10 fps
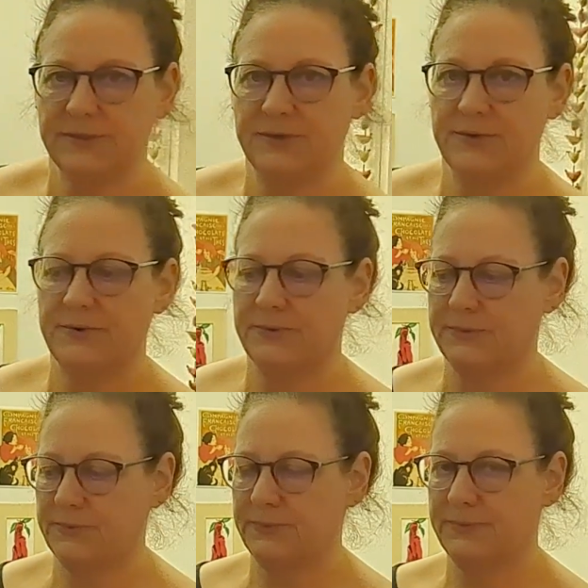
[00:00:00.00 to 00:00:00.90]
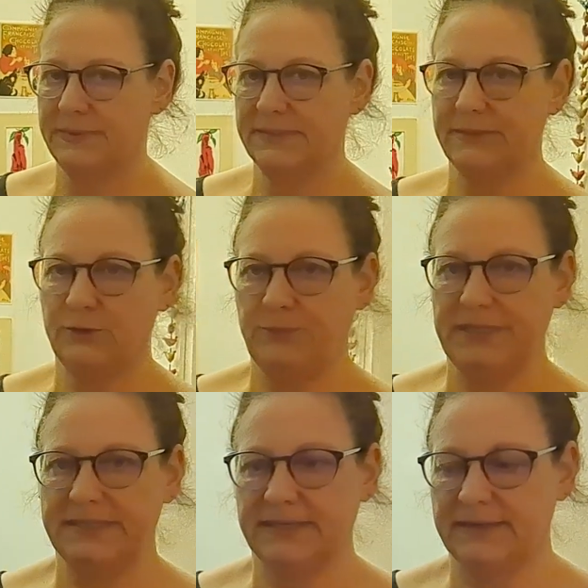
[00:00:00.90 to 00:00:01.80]
so this little
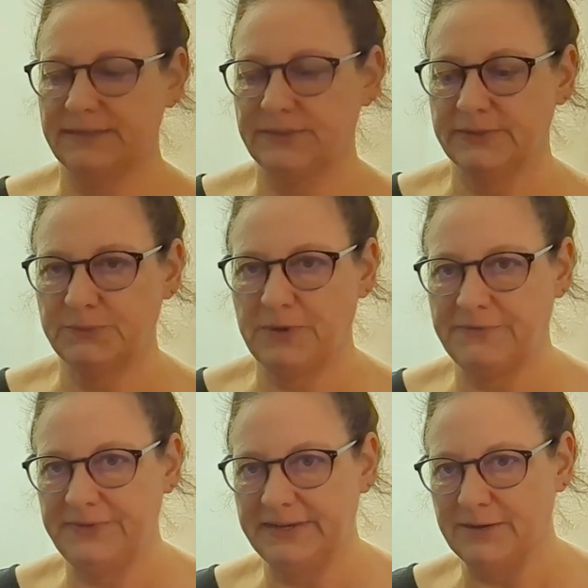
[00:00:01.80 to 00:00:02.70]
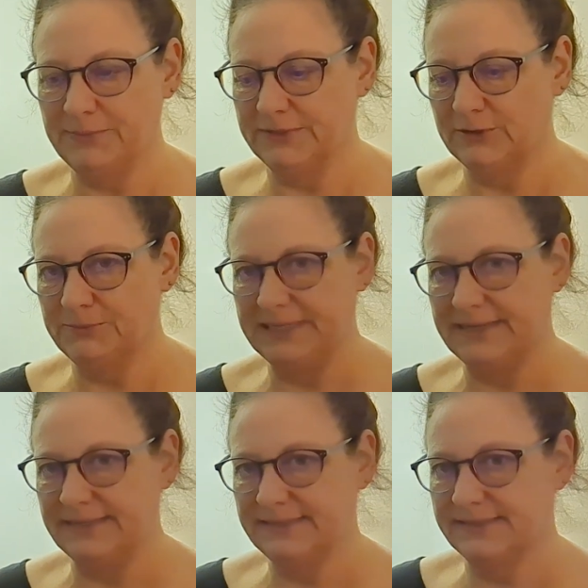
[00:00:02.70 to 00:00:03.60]
pizza, so it's puffing up a little bit
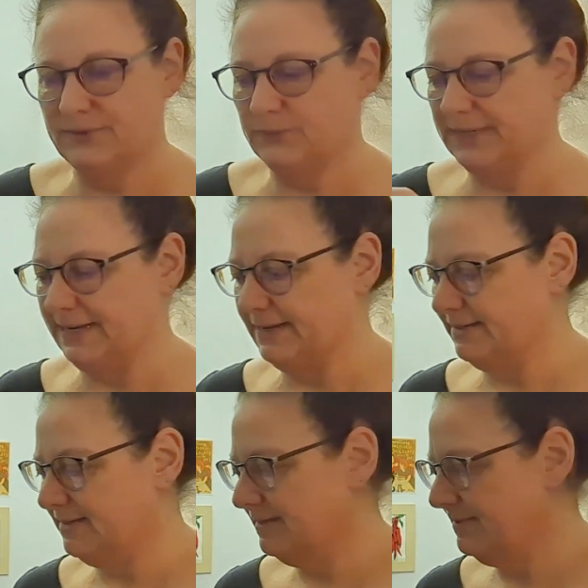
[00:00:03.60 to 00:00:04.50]
nice on one end.